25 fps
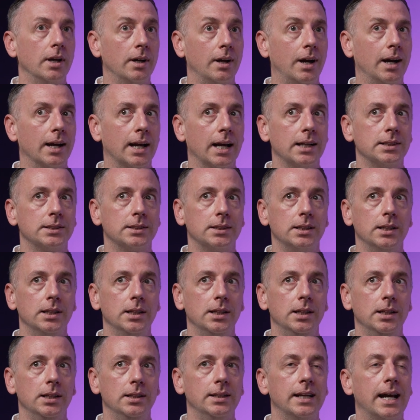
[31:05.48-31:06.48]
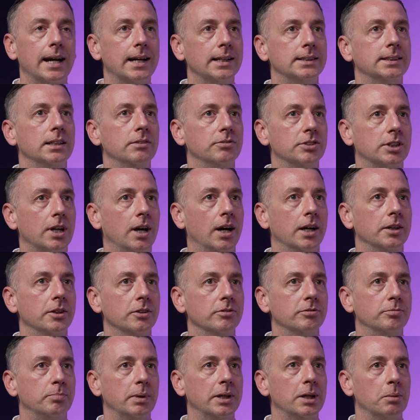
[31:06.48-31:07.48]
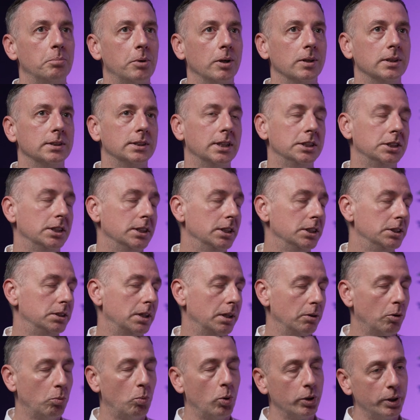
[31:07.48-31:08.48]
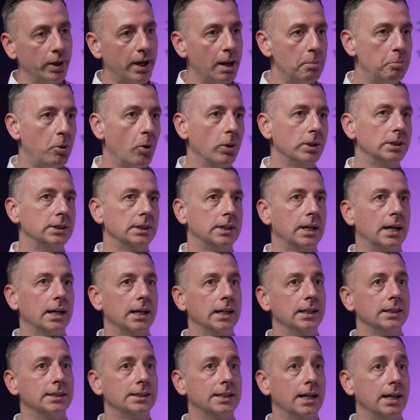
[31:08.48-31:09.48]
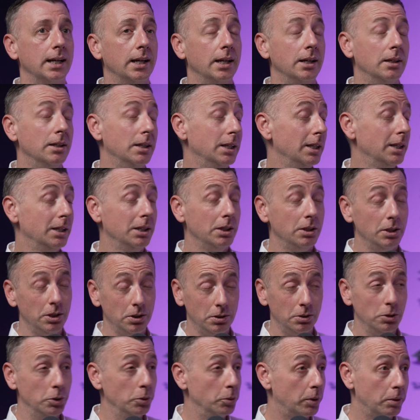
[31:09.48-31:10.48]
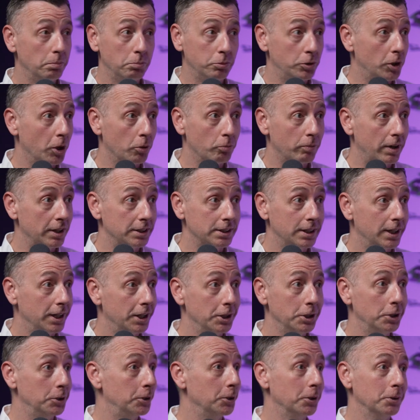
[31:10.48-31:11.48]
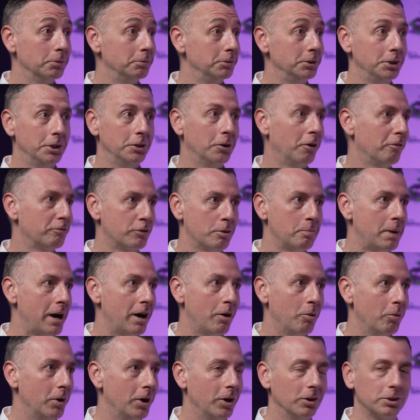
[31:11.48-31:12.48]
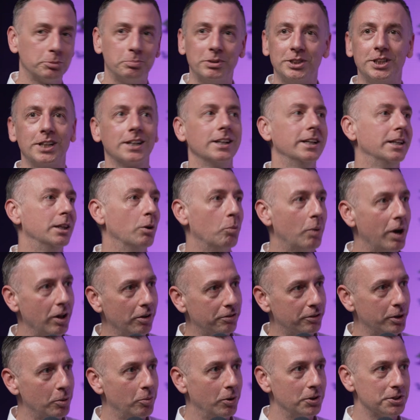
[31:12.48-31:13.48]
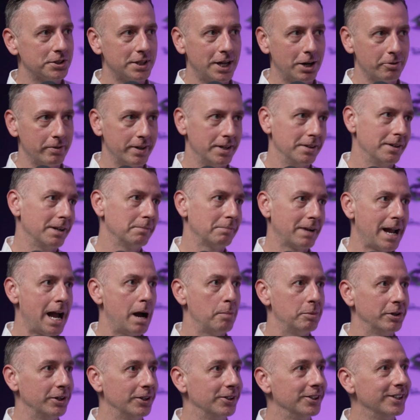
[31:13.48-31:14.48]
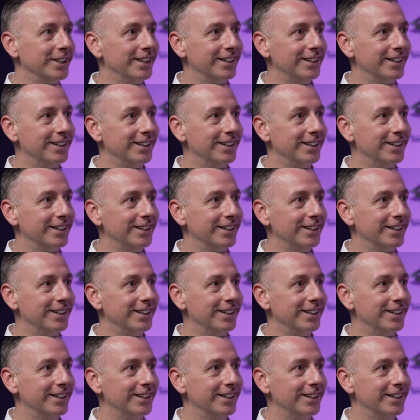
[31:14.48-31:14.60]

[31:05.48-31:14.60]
I guess the negative side of being a politician, or what you get pointed at, is saying you don't resonate, you're not from our world, particularly the wealthy ones that are in cabinet.